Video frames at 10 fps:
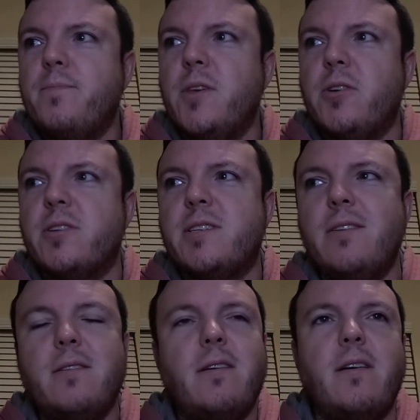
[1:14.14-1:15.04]
you're
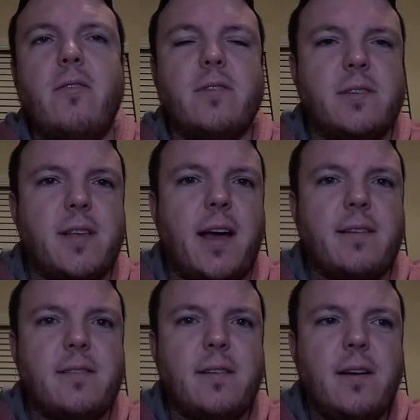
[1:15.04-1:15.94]
still going to notice
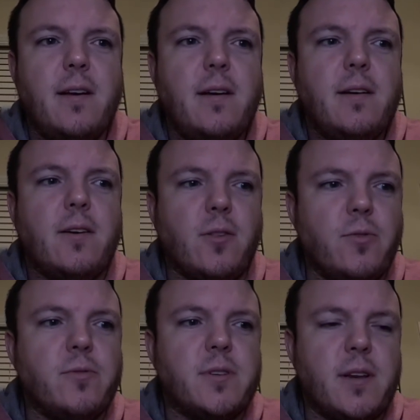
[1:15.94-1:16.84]
that
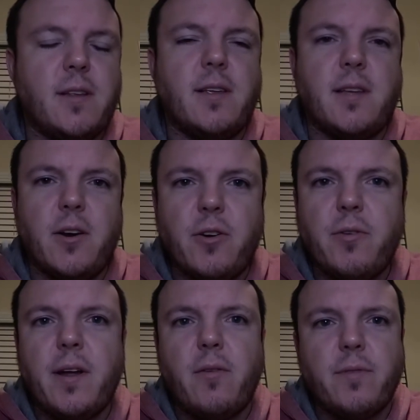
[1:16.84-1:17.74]
glue is going to
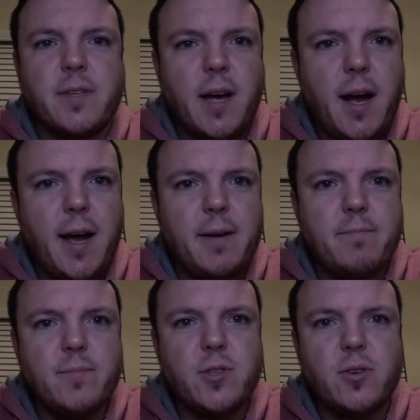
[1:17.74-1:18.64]
deteriorate over
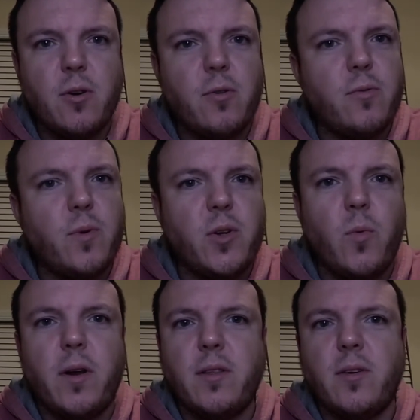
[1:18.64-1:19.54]
time. So what
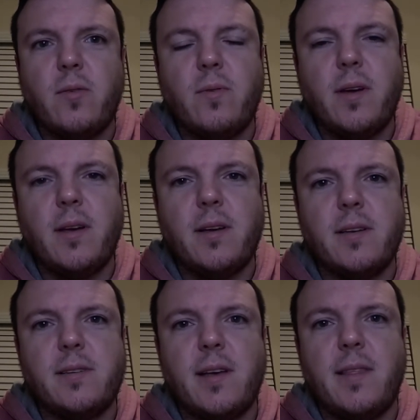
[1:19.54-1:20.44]
you want to do
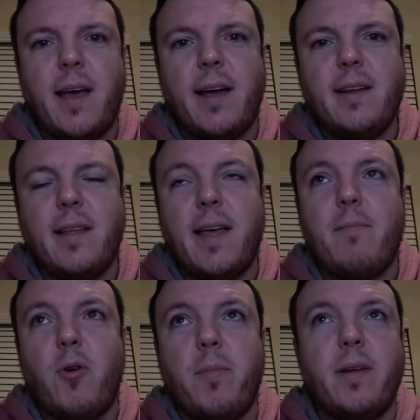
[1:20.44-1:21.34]
is in
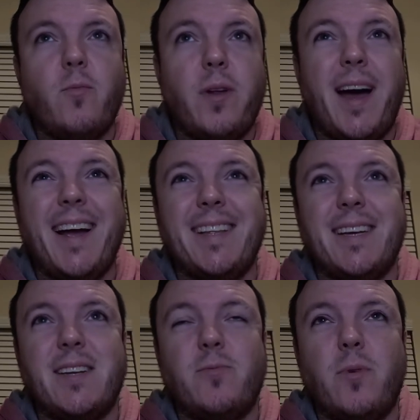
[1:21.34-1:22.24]
that moment, what I
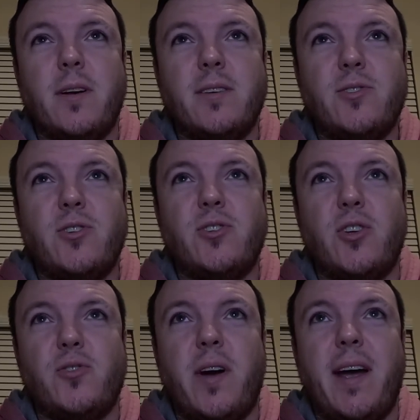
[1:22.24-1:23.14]
did was just
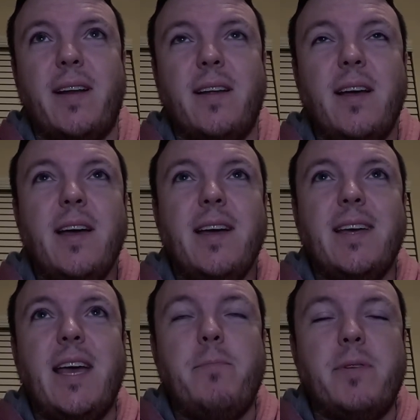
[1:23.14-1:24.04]
to try and
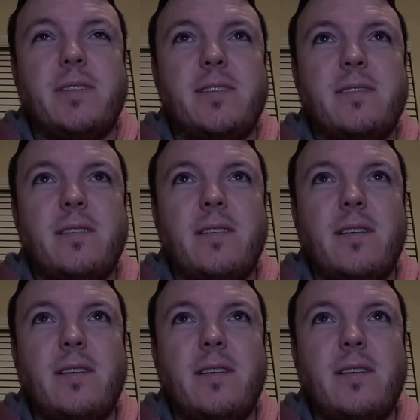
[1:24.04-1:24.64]
keep its